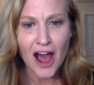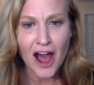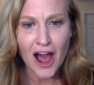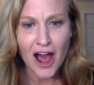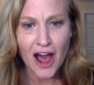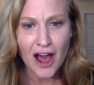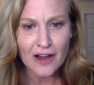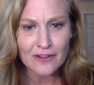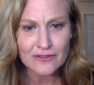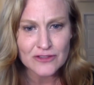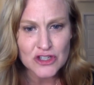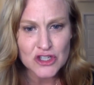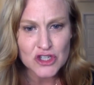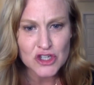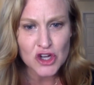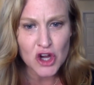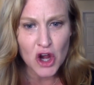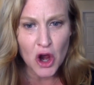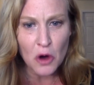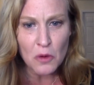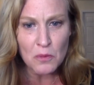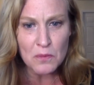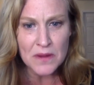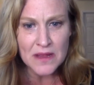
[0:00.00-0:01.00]
of
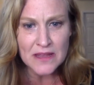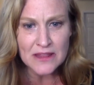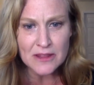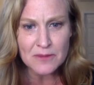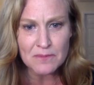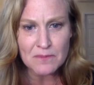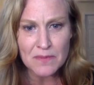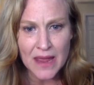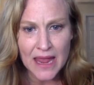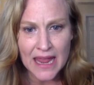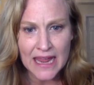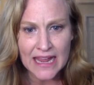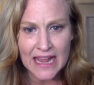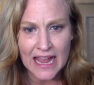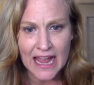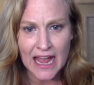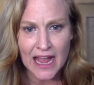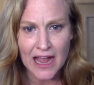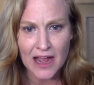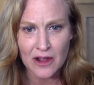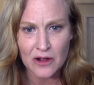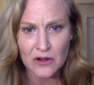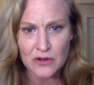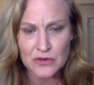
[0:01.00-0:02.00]
scoping the bank
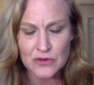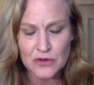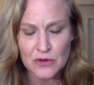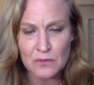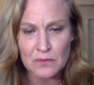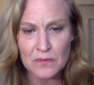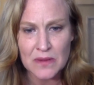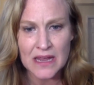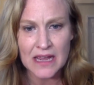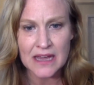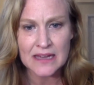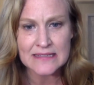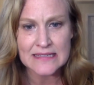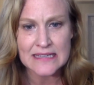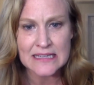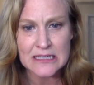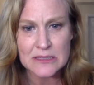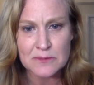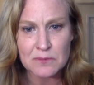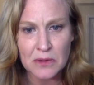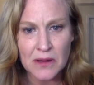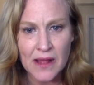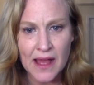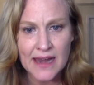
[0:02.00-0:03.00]
out because
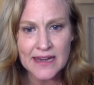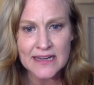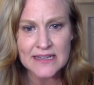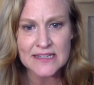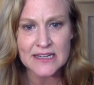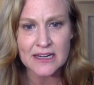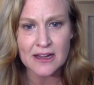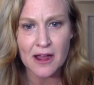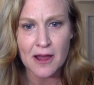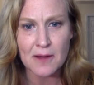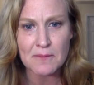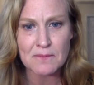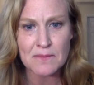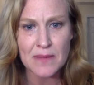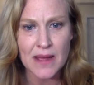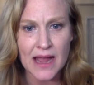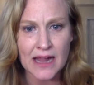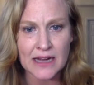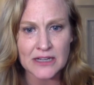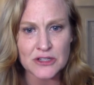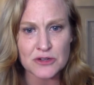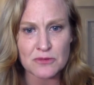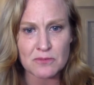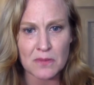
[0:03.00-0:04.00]
he's planning to come
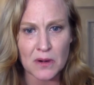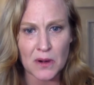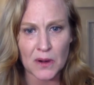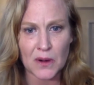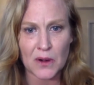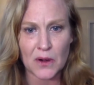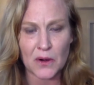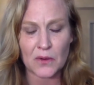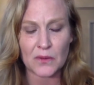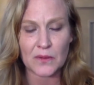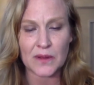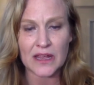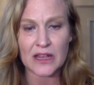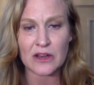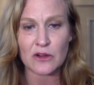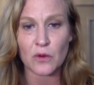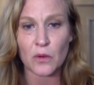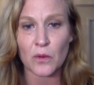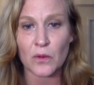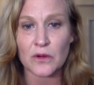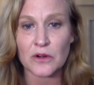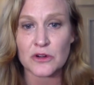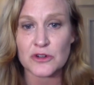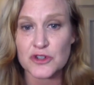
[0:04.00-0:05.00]
back tomorrow in
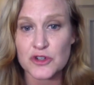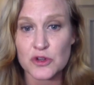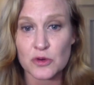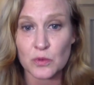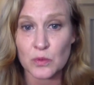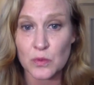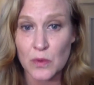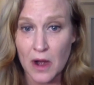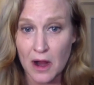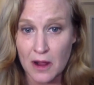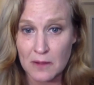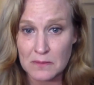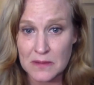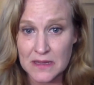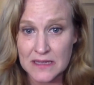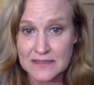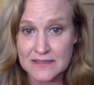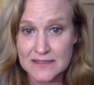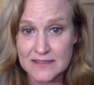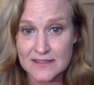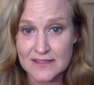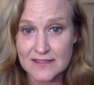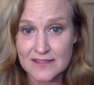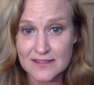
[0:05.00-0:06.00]
order to rob
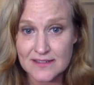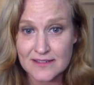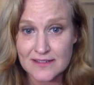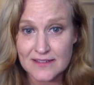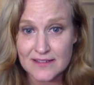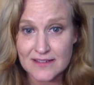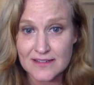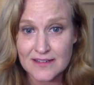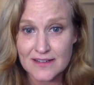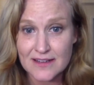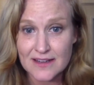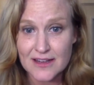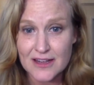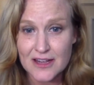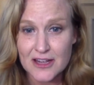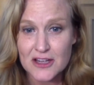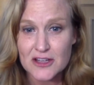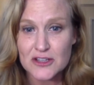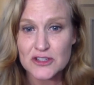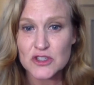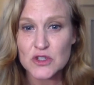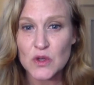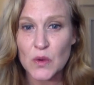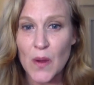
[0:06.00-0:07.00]
it.
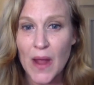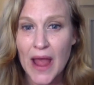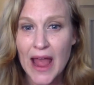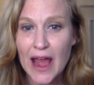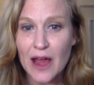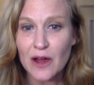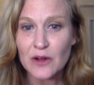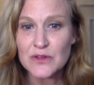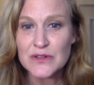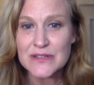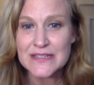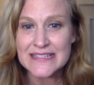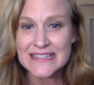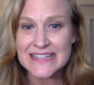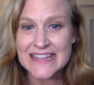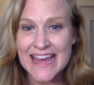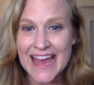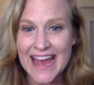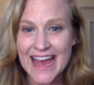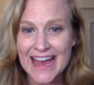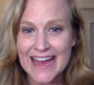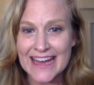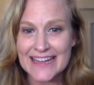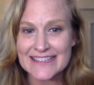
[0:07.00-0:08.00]
So how does
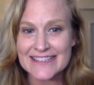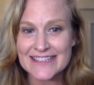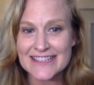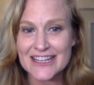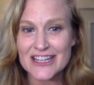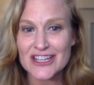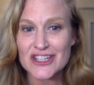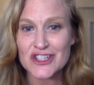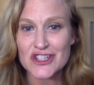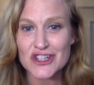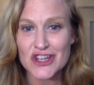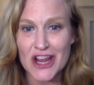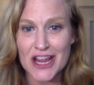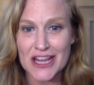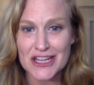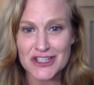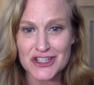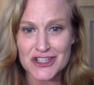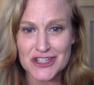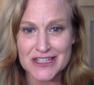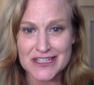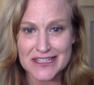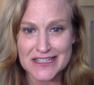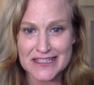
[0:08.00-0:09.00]
that
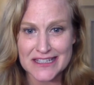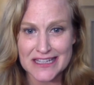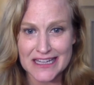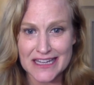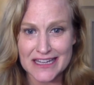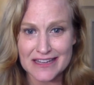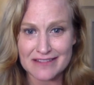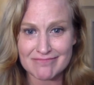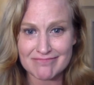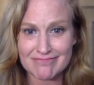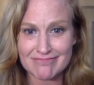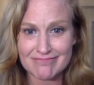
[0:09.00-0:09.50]
change the scene?